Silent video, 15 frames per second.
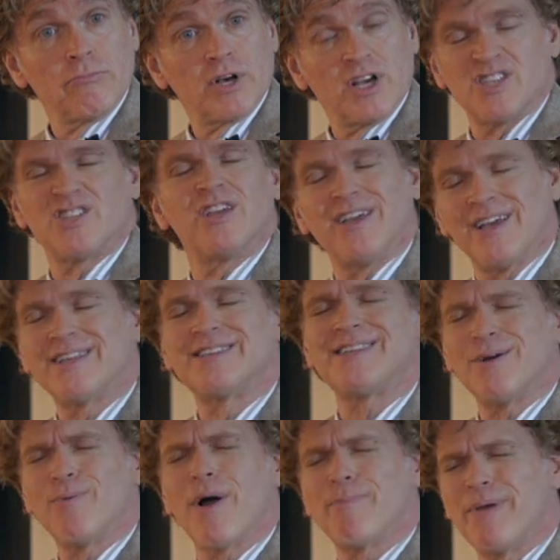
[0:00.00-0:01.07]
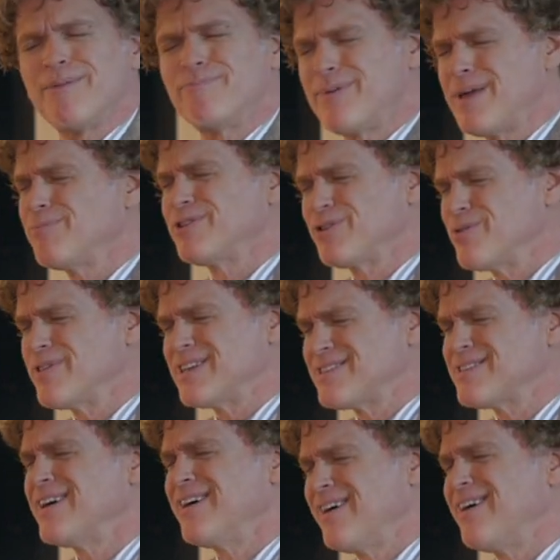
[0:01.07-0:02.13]
Because you can see why pe people do
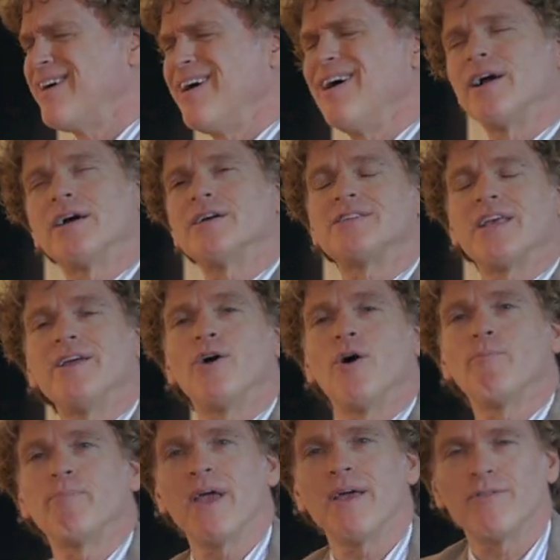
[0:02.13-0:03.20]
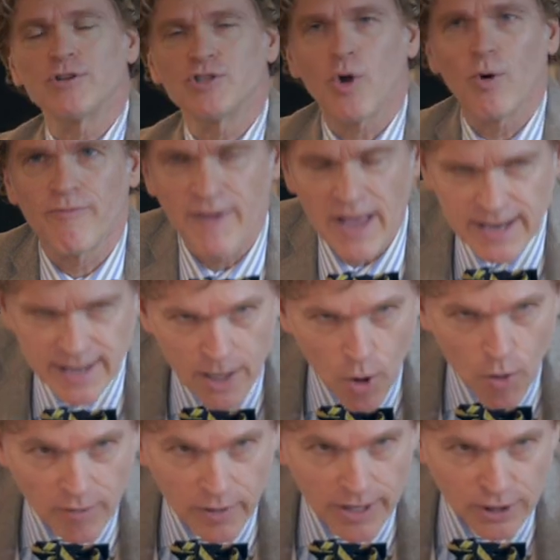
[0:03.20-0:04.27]
this, because you know they're so offended
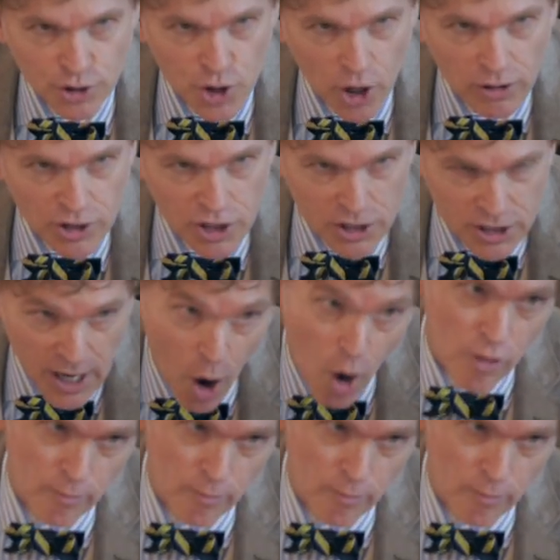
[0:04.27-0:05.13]
over in churches. Say, oh,